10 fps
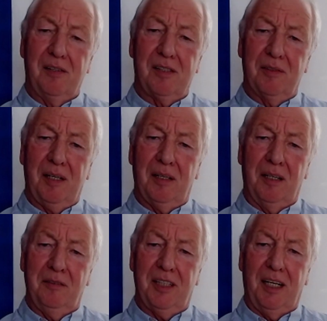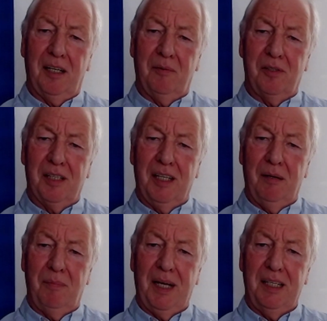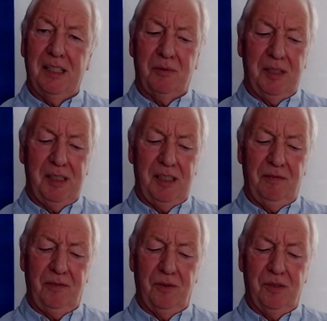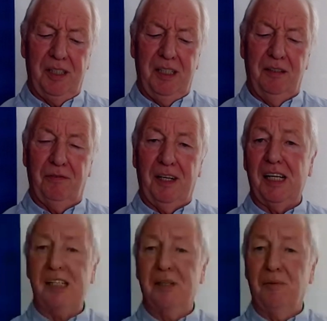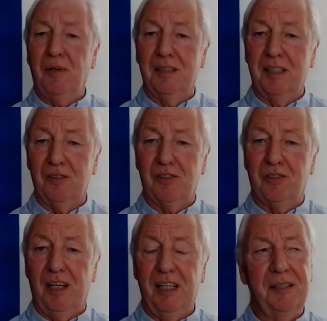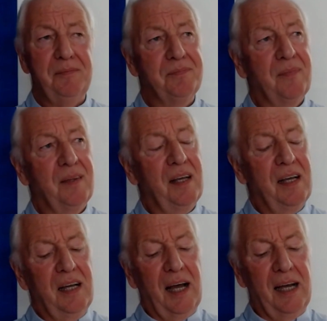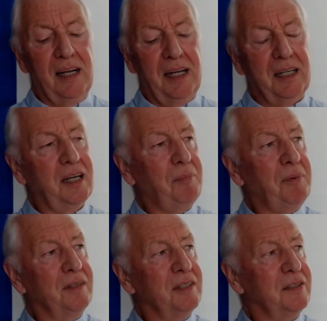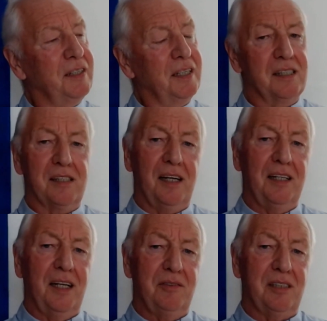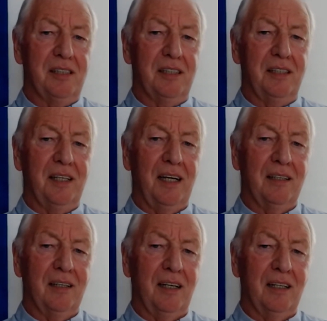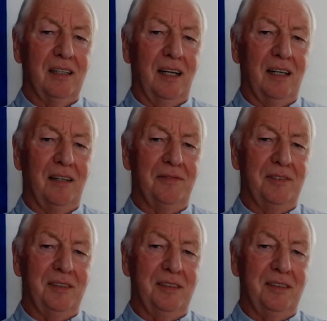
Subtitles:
sounds like sadly I wasn't there back in 2014, a fantastic one in Australia. And a couple of the things I noticed in there that I'd love